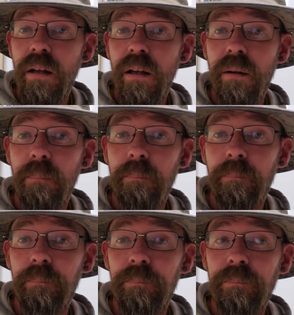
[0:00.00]
Um,
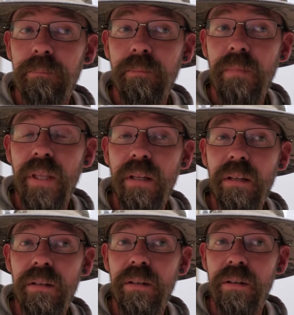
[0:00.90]

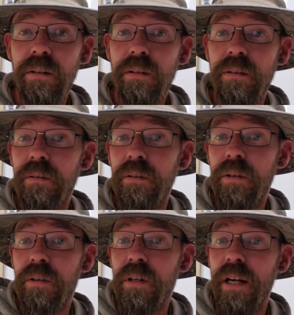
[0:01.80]

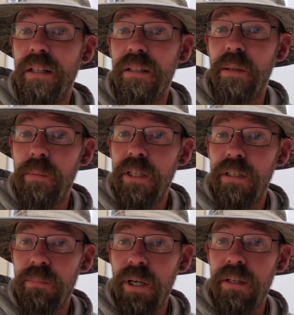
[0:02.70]
you're kind of
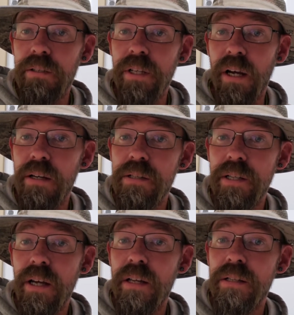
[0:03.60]
limited by your tire
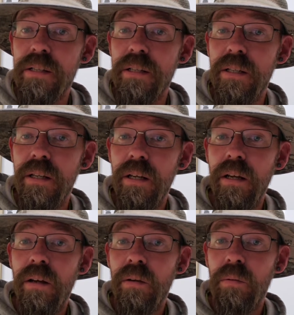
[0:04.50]
size,
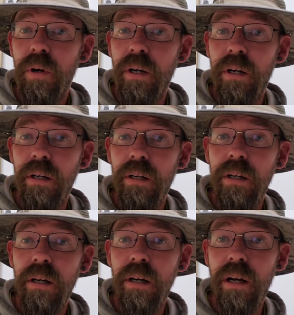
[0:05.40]

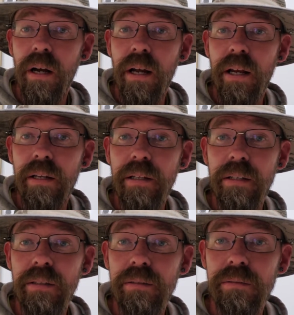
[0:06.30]
where I
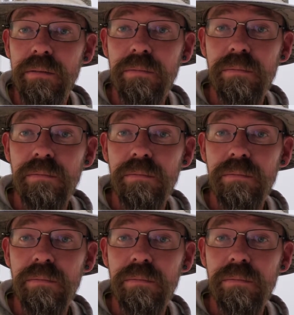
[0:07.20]
can